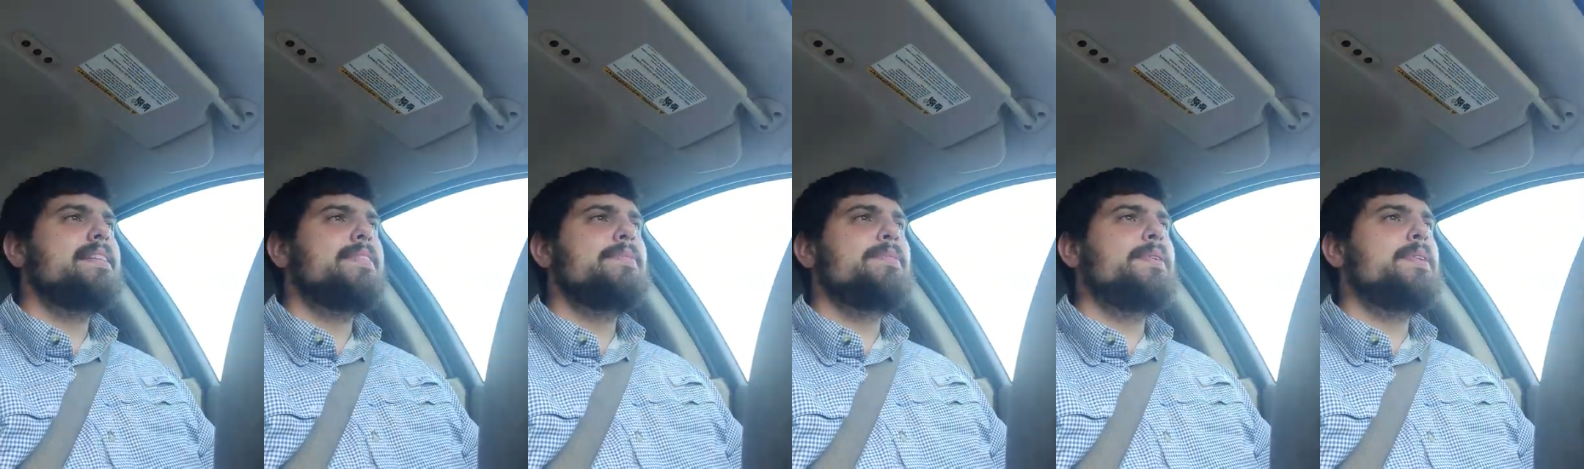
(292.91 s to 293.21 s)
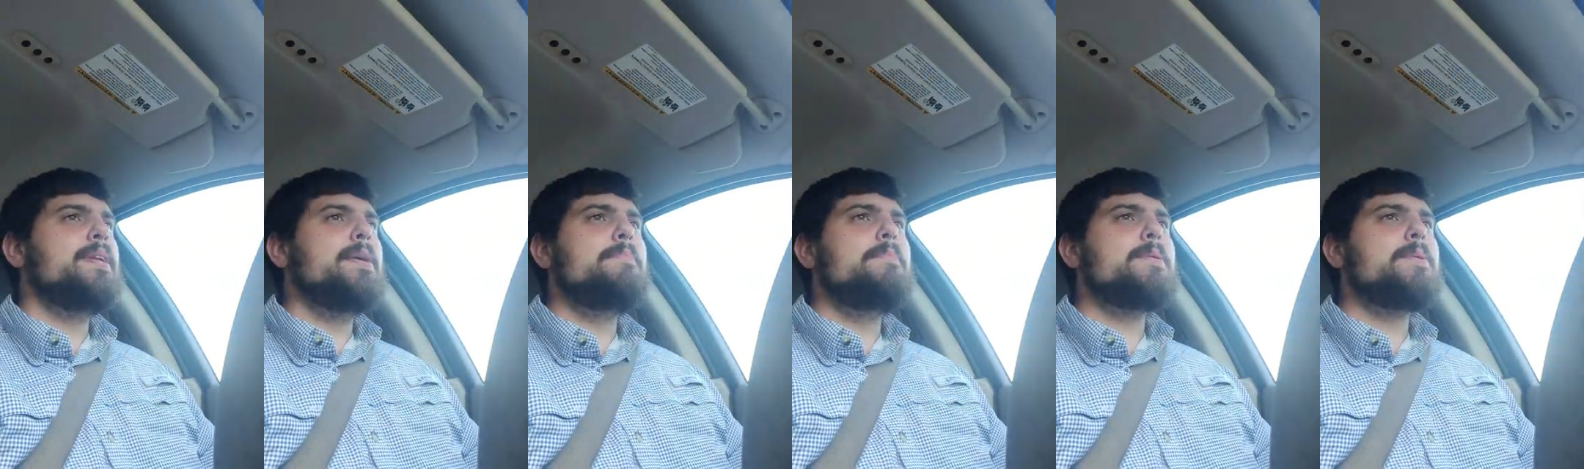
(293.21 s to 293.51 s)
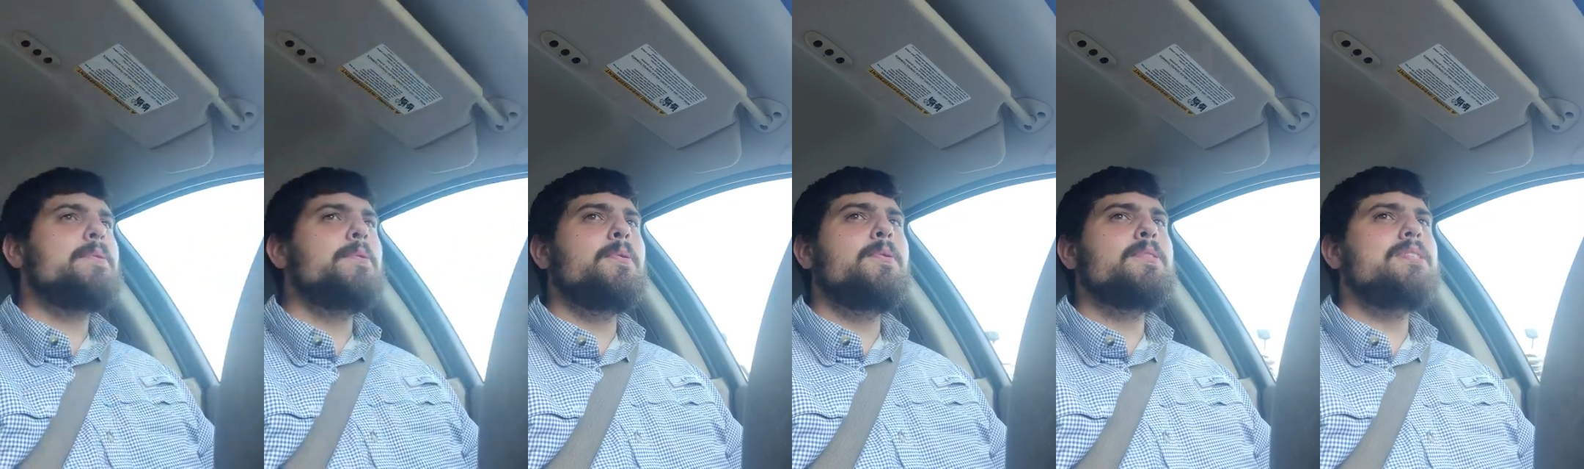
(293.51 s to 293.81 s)
Wouldn't it be
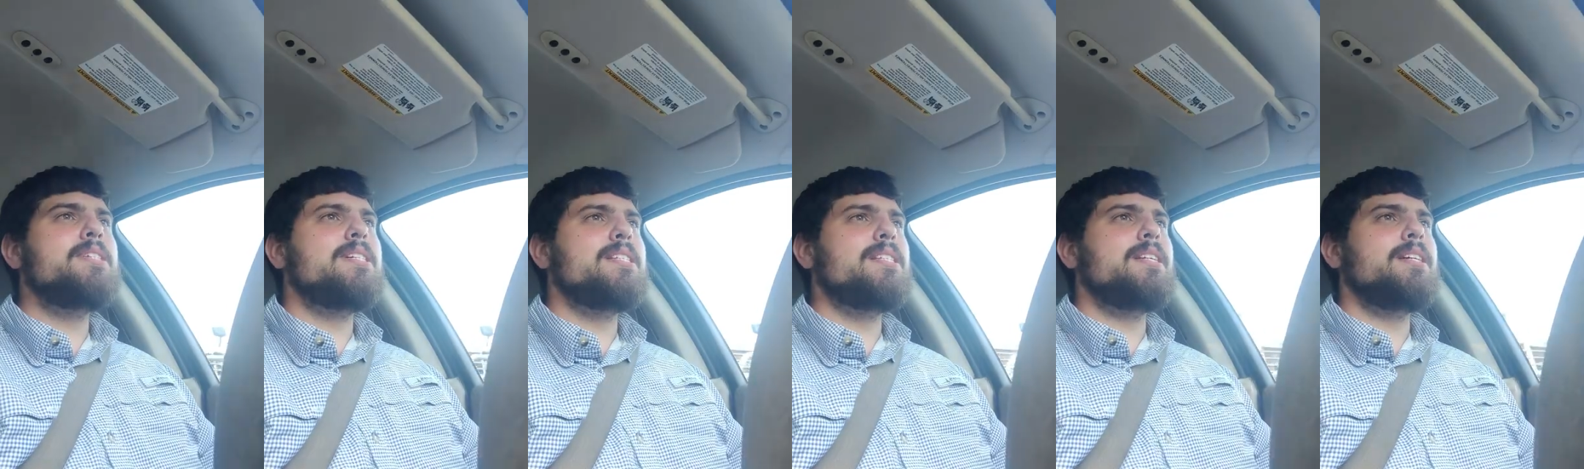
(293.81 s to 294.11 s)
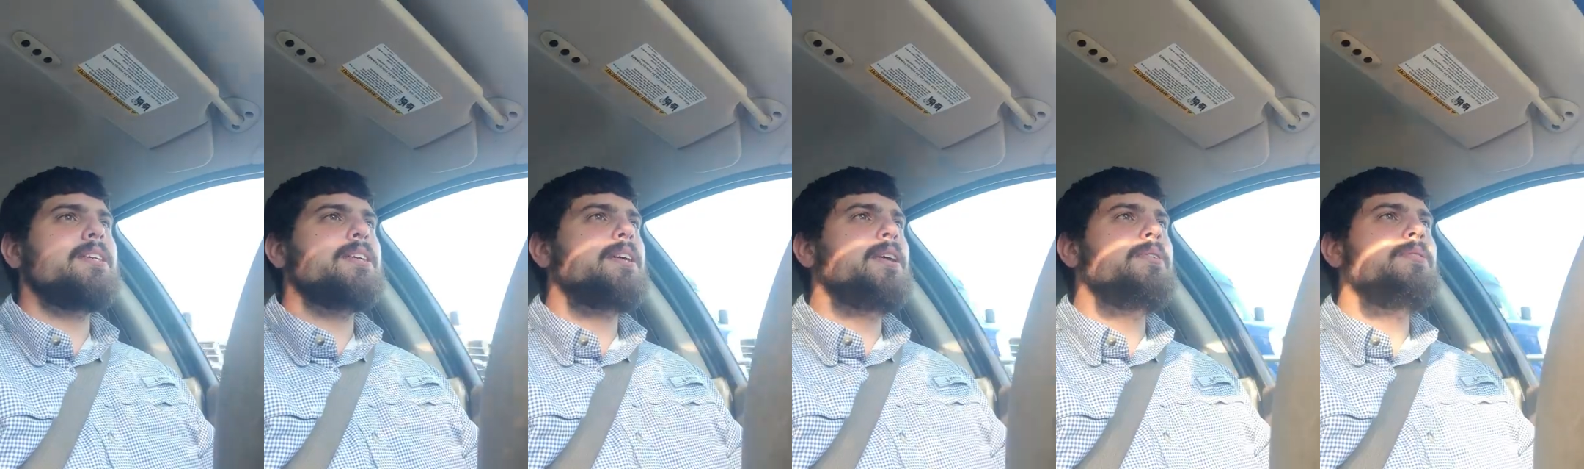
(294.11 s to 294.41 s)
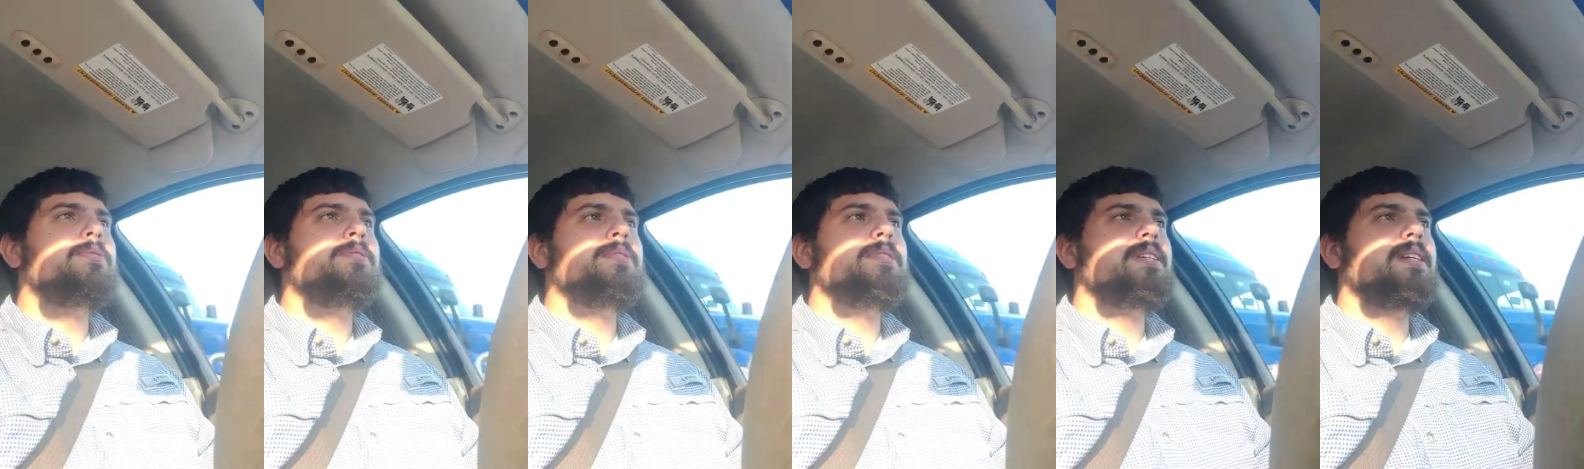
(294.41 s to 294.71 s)
cool just to
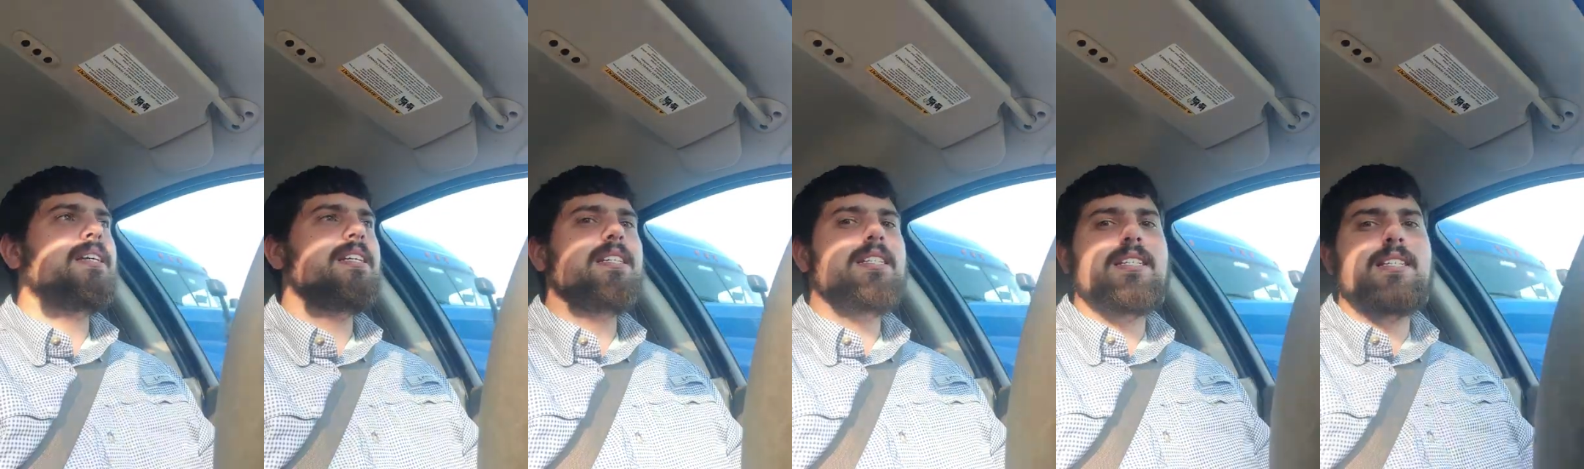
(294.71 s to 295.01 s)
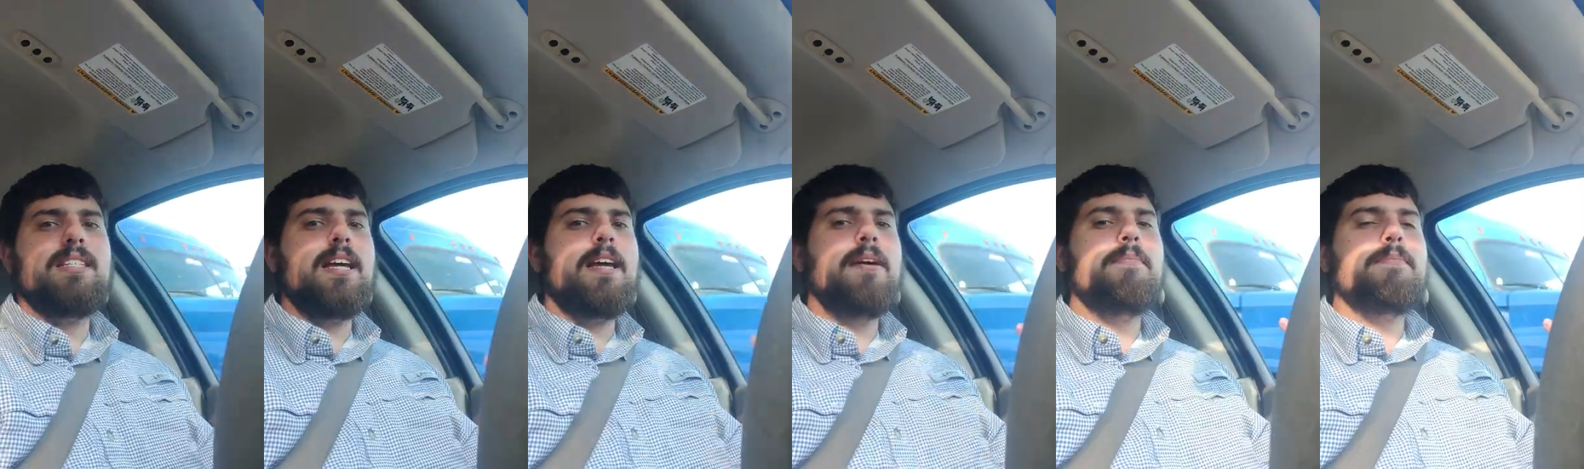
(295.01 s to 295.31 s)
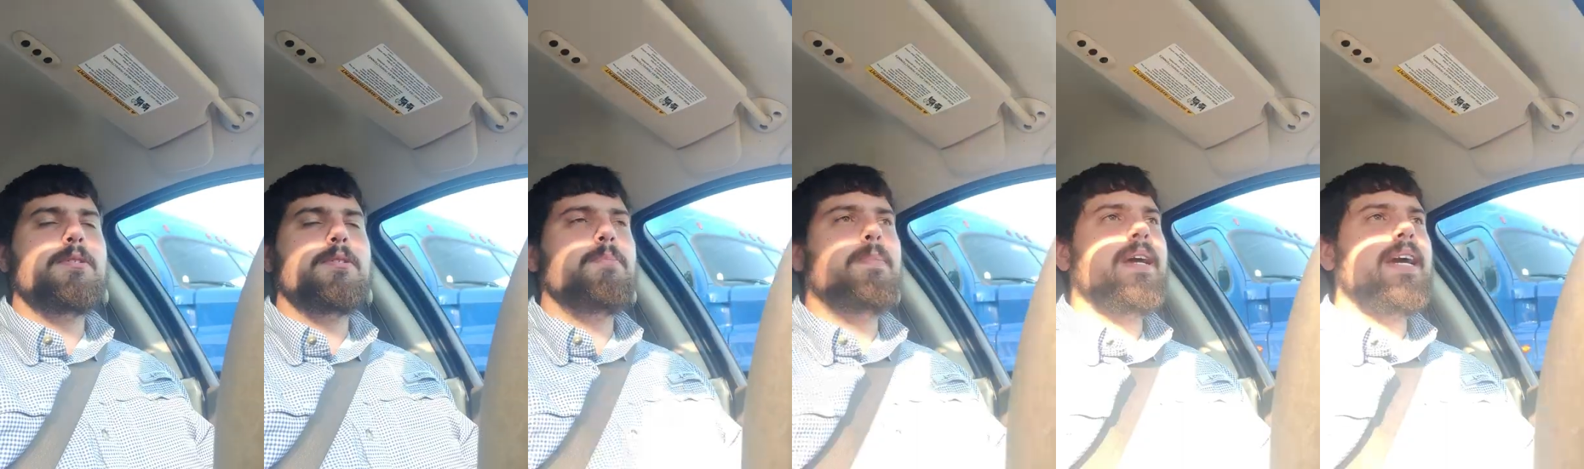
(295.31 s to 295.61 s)
go see him
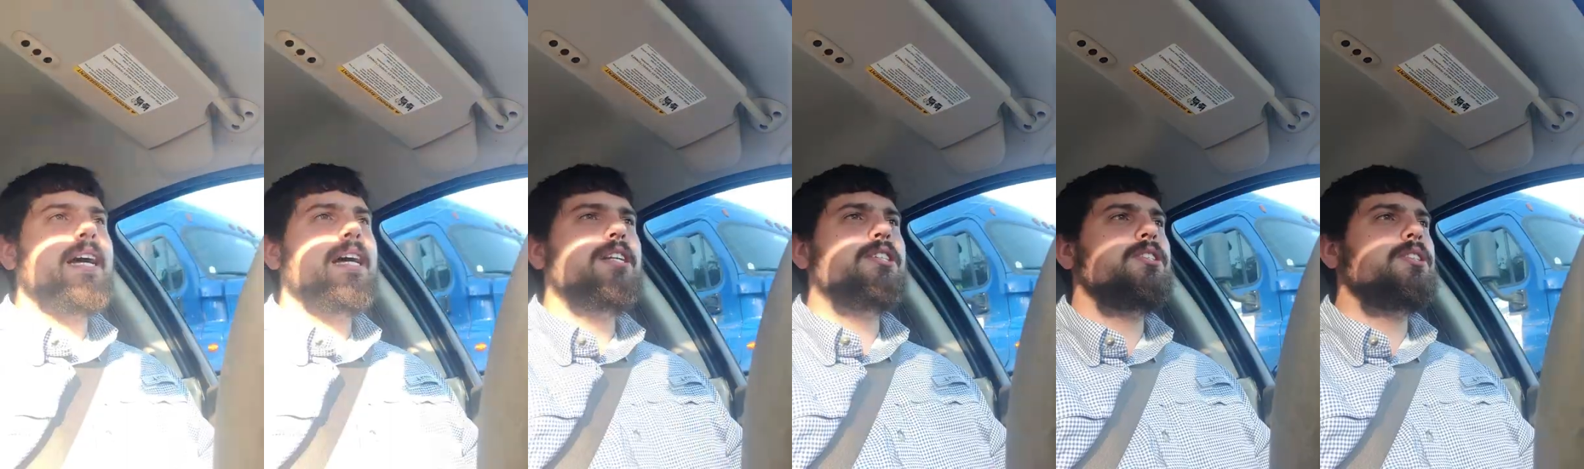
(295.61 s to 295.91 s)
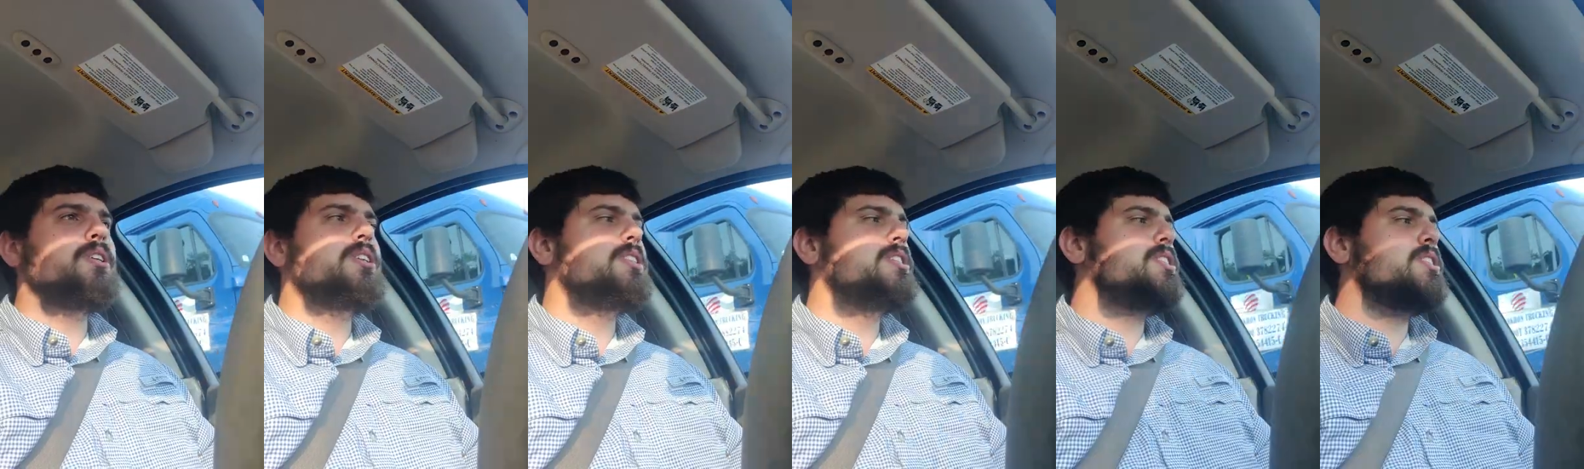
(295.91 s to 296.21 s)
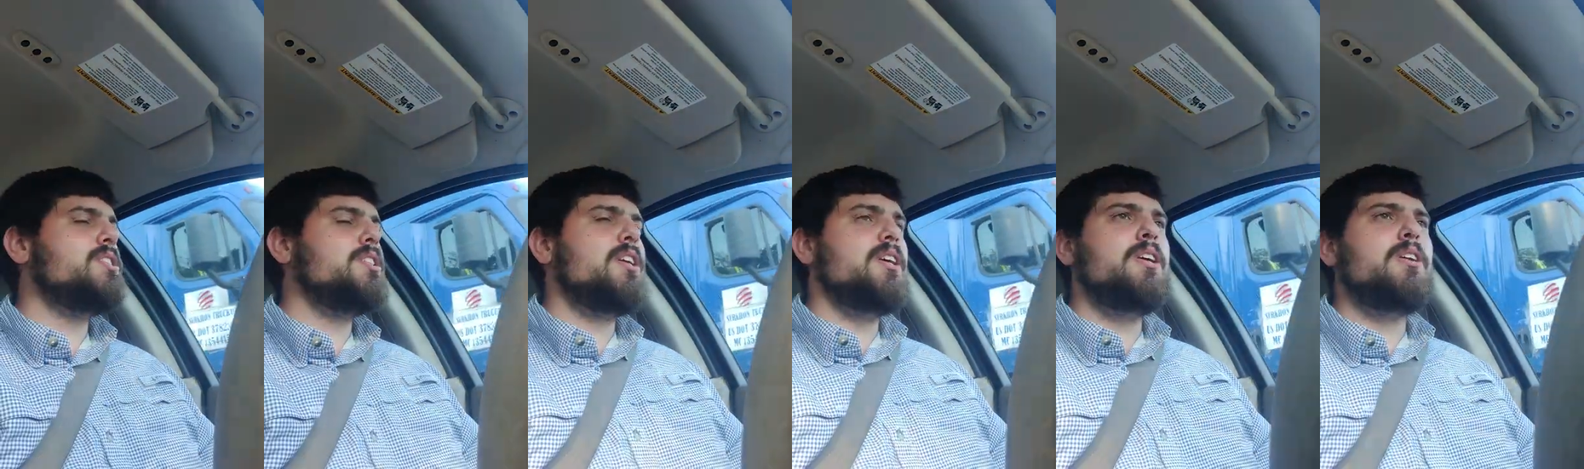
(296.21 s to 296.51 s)
speak at a
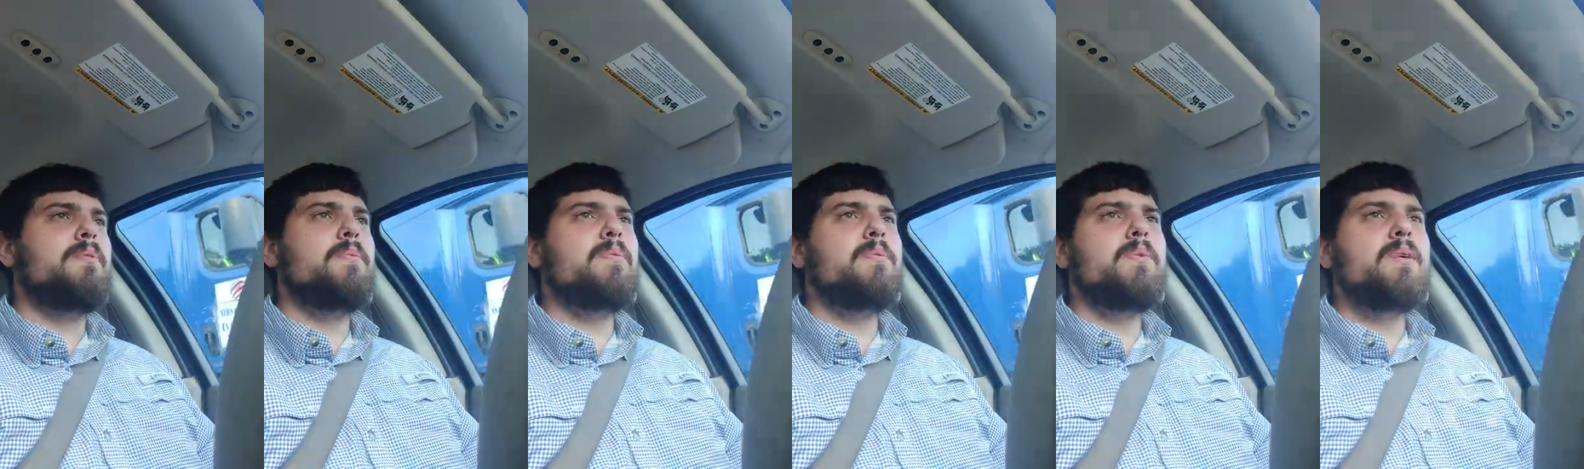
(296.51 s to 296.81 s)
church, hear